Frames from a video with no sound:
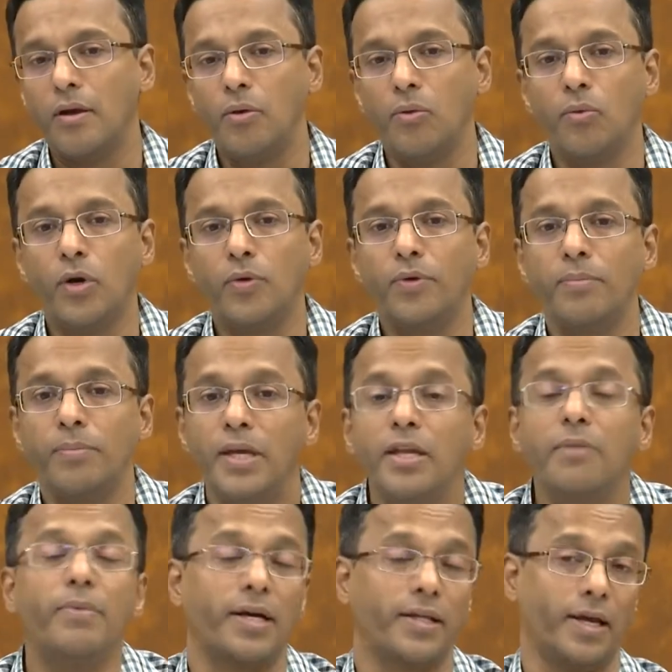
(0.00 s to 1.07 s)
What do we
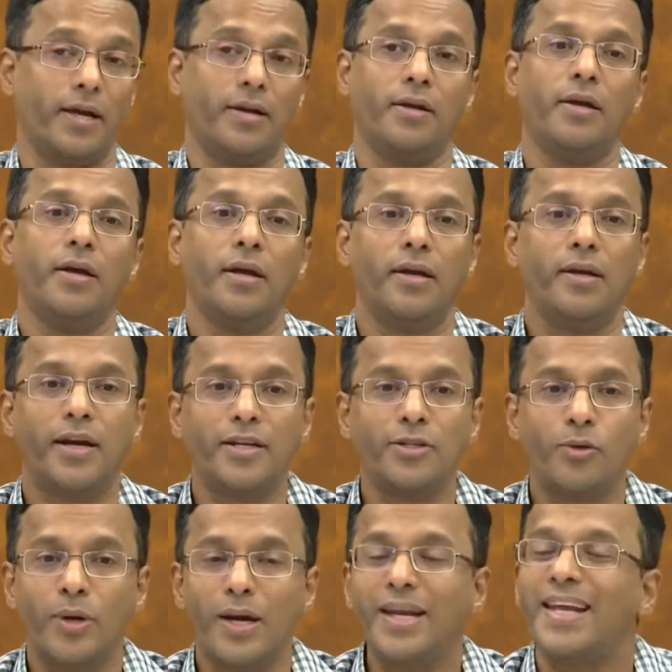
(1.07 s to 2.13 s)
mean by that? Let us
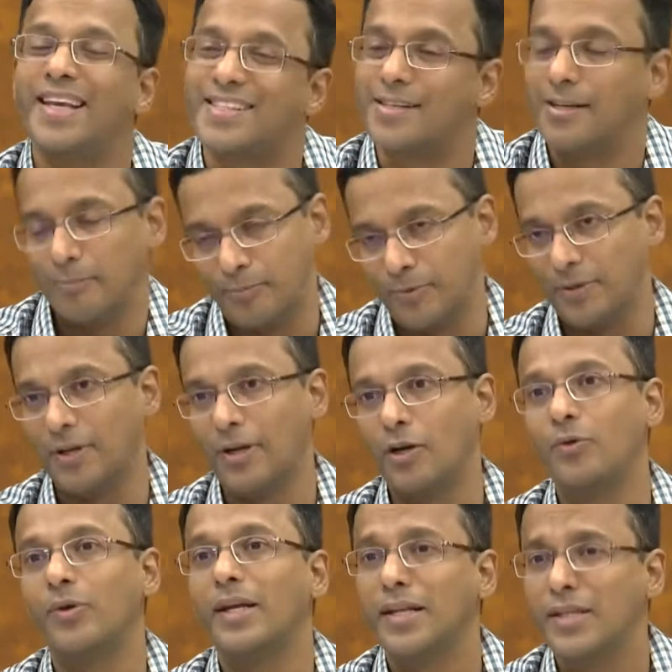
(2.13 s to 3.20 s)
look at an example
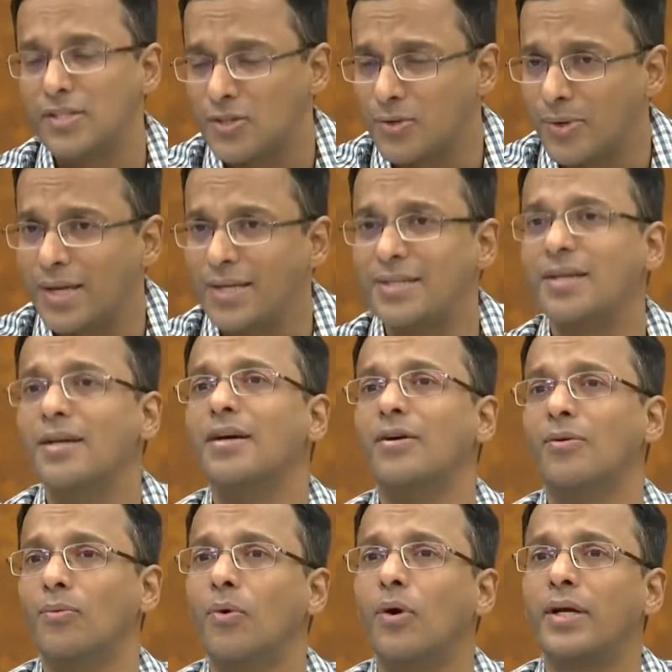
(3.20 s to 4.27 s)
to illustrate
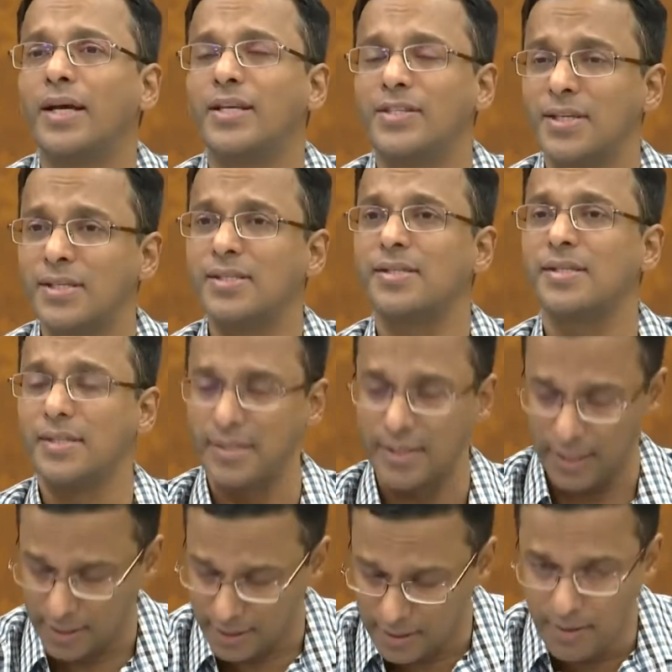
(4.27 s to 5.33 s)
what I just
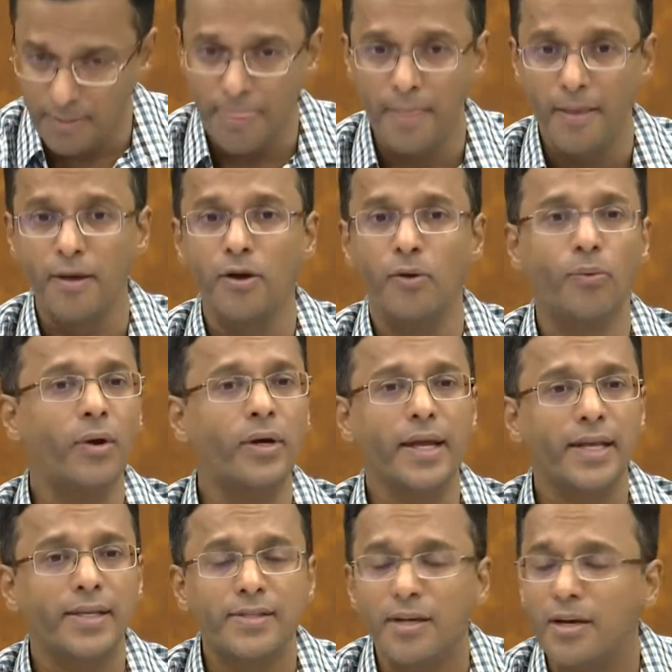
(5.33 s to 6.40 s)
said. What
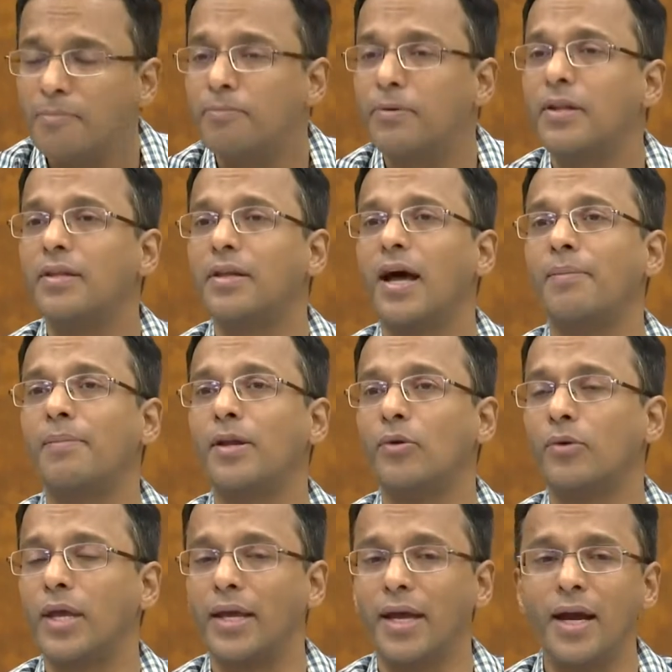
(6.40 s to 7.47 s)
example am I
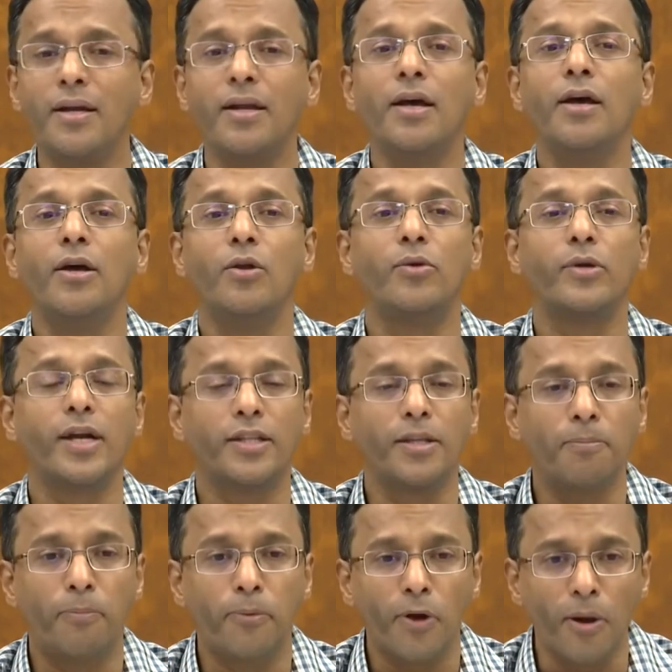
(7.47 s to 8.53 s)
looking at? Look at the
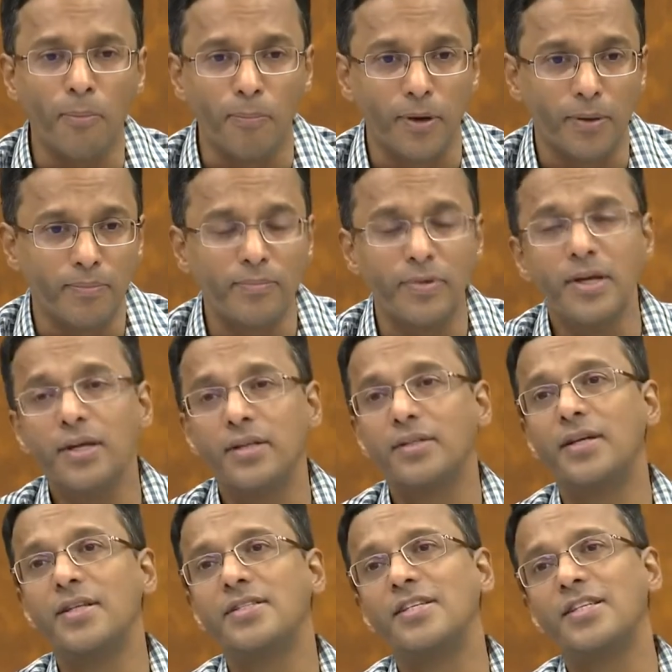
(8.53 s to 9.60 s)
problem
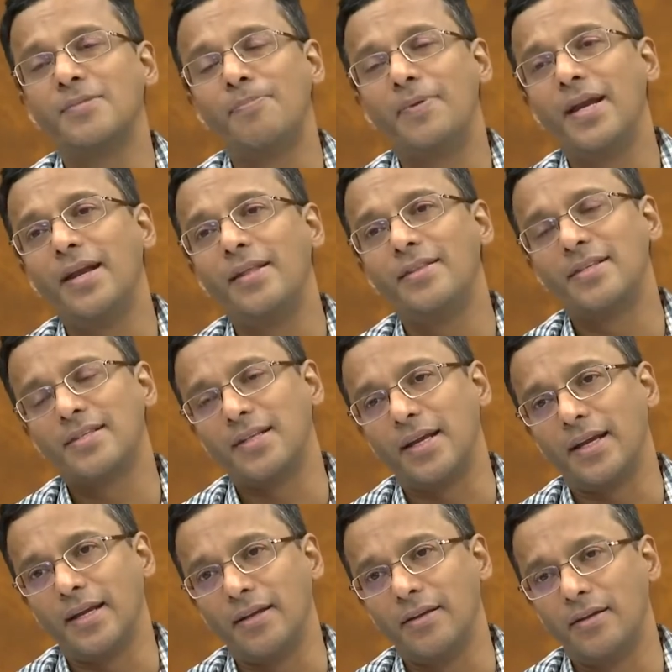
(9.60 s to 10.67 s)
that is displayed in the
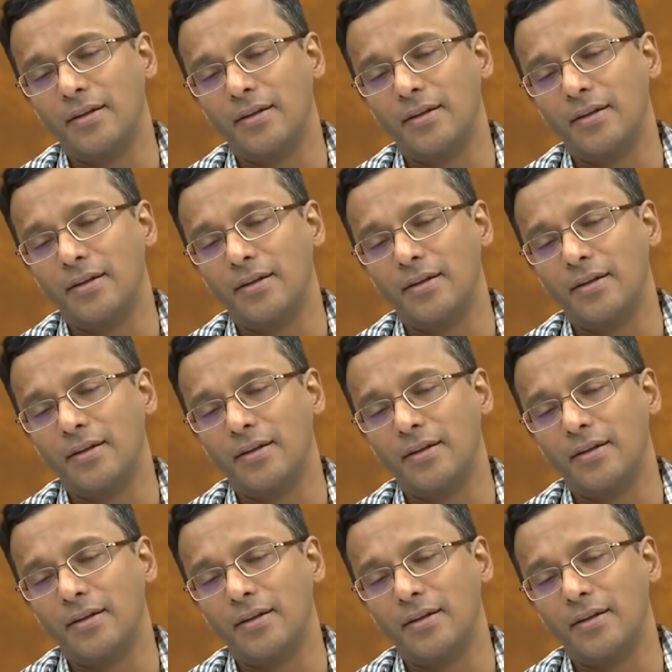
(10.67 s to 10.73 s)
slide.